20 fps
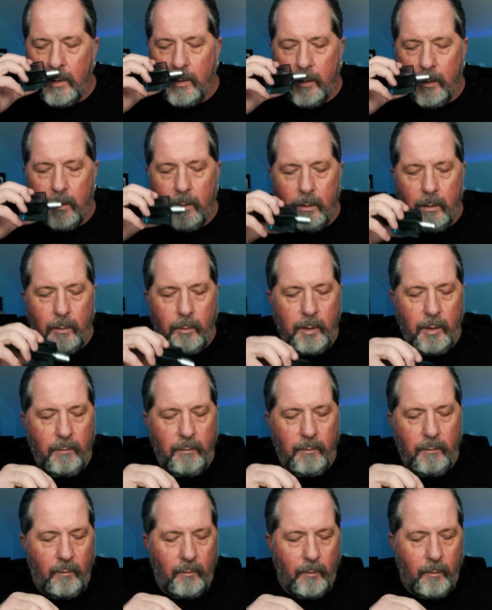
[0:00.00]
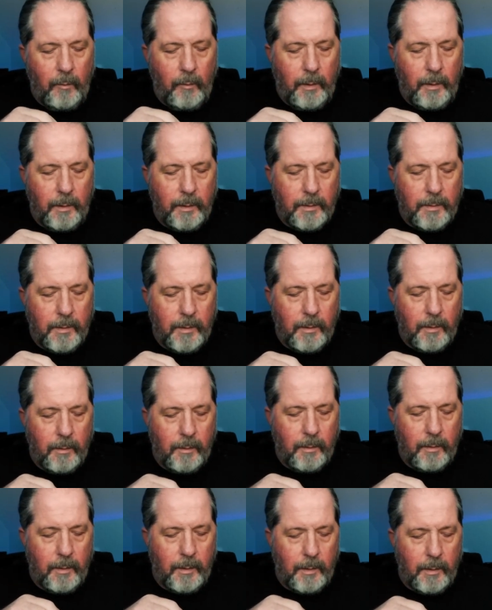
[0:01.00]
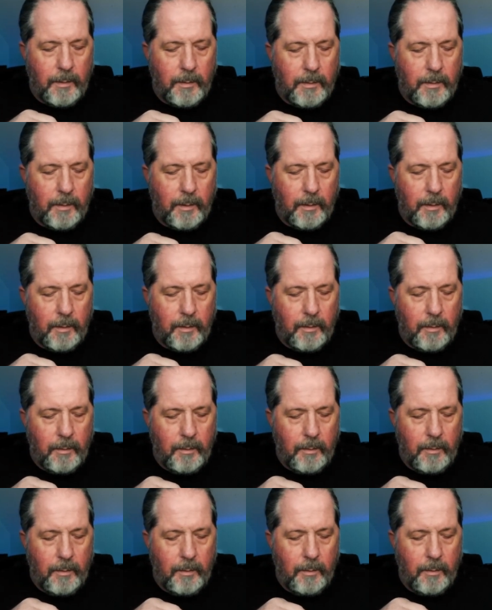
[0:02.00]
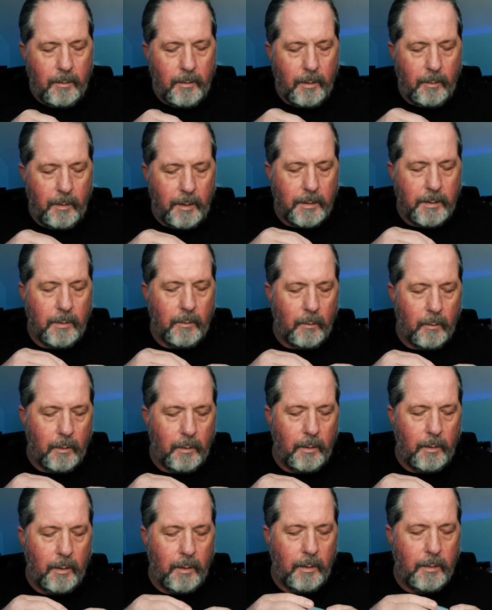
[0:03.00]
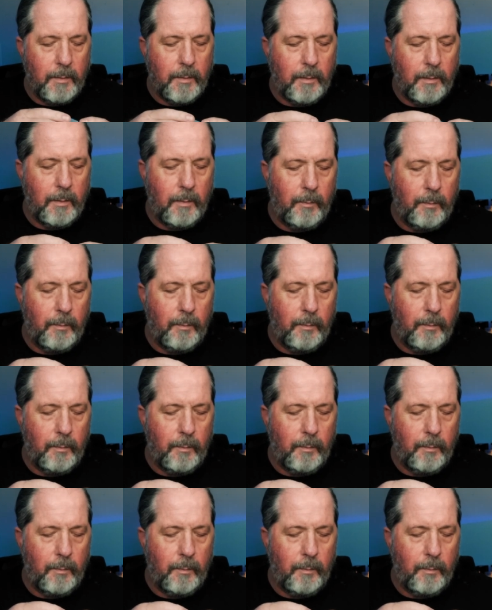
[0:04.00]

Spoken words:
little bit of a fruitiness in it that makes it really nice.